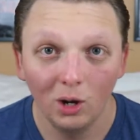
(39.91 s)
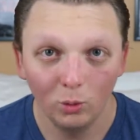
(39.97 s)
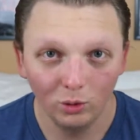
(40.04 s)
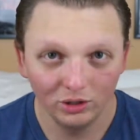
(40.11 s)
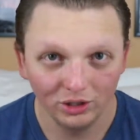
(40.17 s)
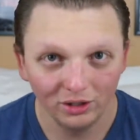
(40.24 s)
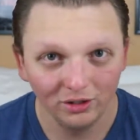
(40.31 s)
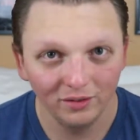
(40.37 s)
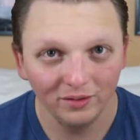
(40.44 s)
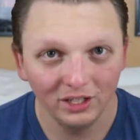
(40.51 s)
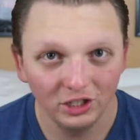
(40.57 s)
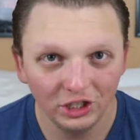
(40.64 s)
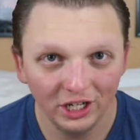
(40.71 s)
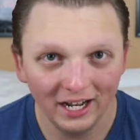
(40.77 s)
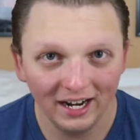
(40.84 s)
Return of the
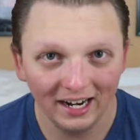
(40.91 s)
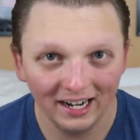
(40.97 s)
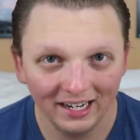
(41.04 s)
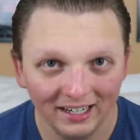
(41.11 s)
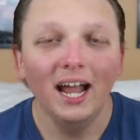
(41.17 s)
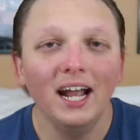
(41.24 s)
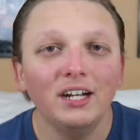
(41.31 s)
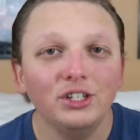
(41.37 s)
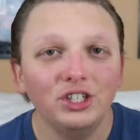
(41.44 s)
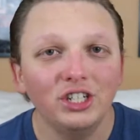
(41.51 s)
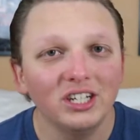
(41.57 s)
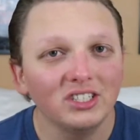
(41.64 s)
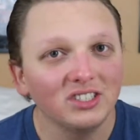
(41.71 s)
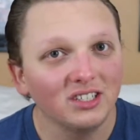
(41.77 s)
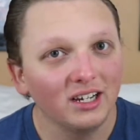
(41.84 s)
Jedi. And
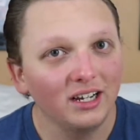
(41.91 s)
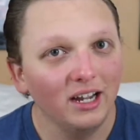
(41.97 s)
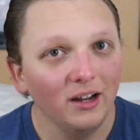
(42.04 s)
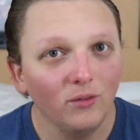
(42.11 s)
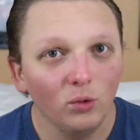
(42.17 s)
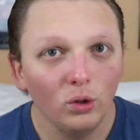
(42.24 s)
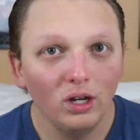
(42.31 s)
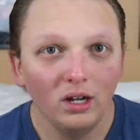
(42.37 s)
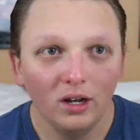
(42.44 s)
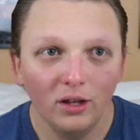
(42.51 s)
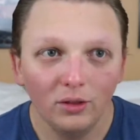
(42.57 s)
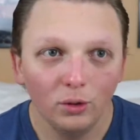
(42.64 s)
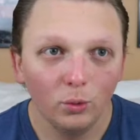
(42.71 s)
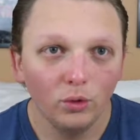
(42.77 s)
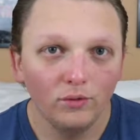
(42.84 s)
just like every
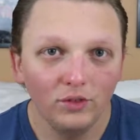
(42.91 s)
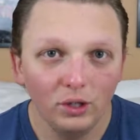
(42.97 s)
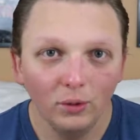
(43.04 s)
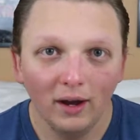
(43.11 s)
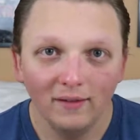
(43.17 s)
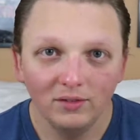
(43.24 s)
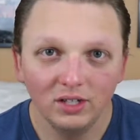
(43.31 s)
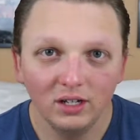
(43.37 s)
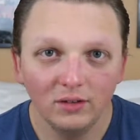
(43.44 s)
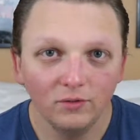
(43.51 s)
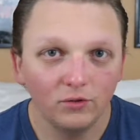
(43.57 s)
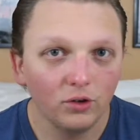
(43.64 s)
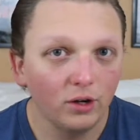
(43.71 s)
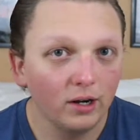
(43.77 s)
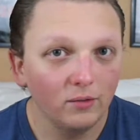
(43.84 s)
other review I've done
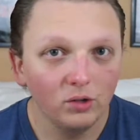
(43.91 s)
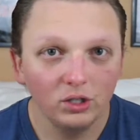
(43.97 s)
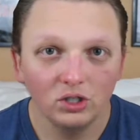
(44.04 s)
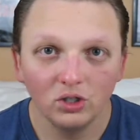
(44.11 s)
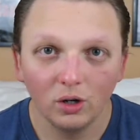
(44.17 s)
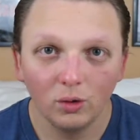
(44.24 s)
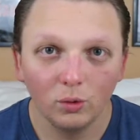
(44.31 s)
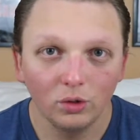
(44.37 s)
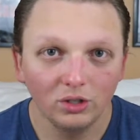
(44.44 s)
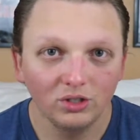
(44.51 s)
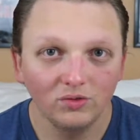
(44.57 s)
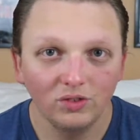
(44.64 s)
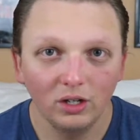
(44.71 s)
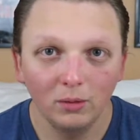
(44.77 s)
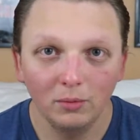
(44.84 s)
for every Star
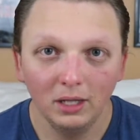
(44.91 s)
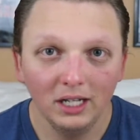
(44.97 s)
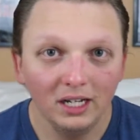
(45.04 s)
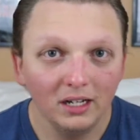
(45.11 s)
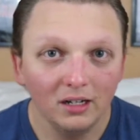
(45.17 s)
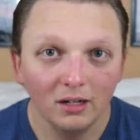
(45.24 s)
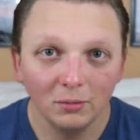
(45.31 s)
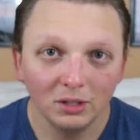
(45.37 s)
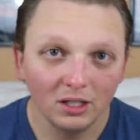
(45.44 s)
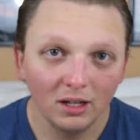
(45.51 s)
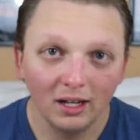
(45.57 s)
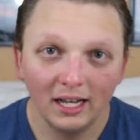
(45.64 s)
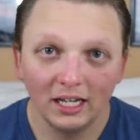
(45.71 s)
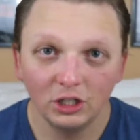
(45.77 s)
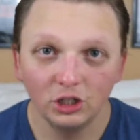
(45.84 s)
Wars film leading up to
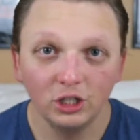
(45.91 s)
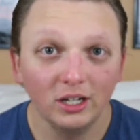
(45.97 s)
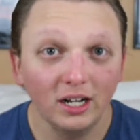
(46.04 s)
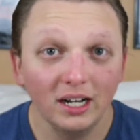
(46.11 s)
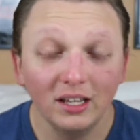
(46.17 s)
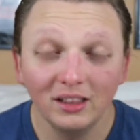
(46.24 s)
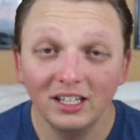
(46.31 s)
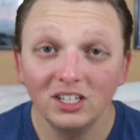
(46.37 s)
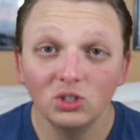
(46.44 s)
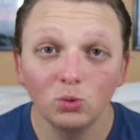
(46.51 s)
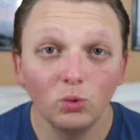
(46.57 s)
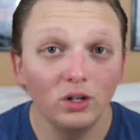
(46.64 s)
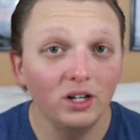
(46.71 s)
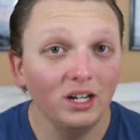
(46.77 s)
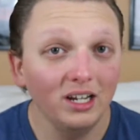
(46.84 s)
The Last Jedi, this
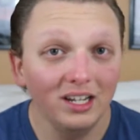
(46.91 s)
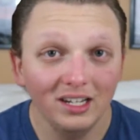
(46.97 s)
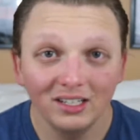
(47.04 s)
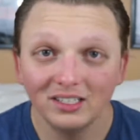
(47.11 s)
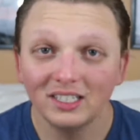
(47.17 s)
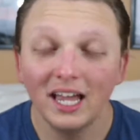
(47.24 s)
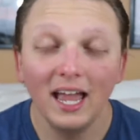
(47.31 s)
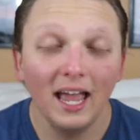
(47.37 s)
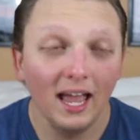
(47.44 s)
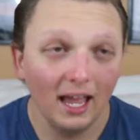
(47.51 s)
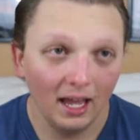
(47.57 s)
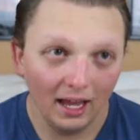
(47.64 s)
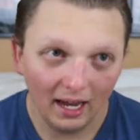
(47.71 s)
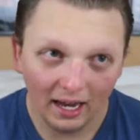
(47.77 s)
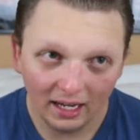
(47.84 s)
one is,
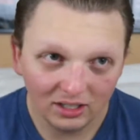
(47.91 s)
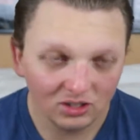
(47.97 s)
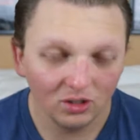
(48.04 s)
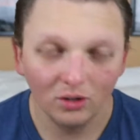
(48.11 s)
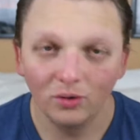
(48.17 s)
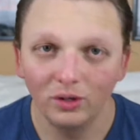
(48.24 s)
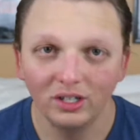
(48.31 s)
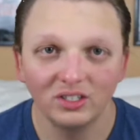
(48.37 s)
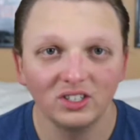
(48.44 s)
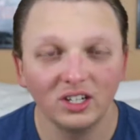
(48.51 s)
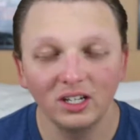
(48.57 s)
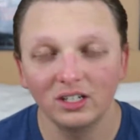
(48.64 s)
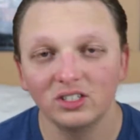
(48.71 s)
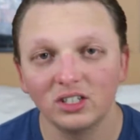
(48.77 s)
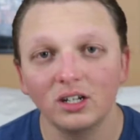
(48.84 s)
as
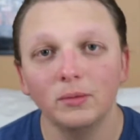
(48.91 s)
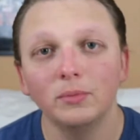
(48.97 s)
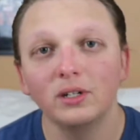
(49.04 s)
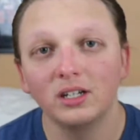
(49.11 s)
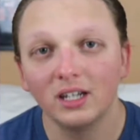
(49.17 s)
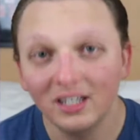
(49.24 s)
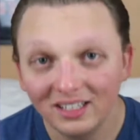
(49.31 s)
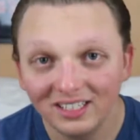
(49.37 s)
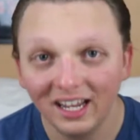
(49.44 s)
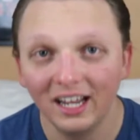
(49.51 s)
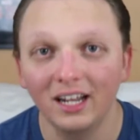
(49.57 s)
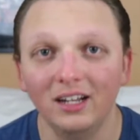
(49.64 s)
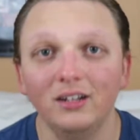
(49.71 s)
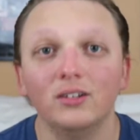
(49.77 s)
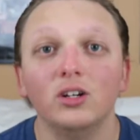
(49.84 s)
always, is going to
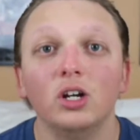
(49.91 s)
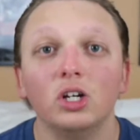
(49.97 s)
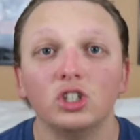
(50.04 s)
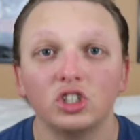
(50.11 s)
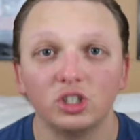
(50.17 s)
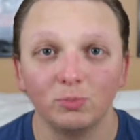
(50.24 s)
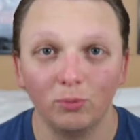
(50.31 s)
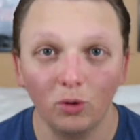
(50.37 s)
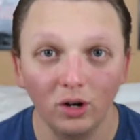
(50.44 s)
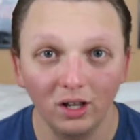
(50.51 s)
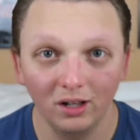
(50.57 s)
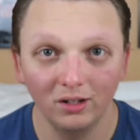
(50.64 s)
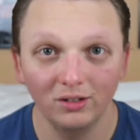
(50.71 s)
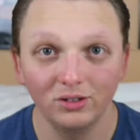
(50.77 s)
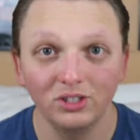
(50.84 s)
contain
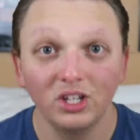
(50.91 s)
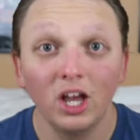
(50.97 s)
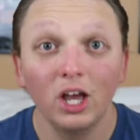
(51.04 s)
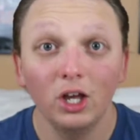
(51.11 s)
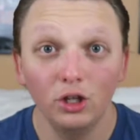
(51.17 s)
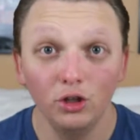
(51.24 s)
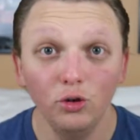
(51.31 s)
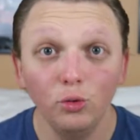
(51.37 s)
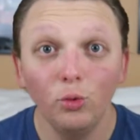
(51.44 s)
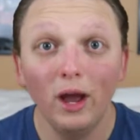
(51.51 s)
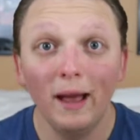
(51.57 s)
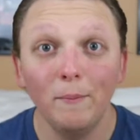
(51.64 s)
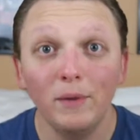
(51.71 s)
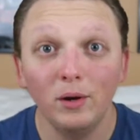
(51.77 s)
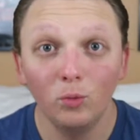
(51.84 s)
spoilers. You
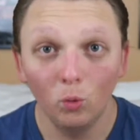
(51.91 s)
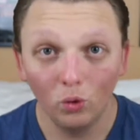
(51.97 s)
have been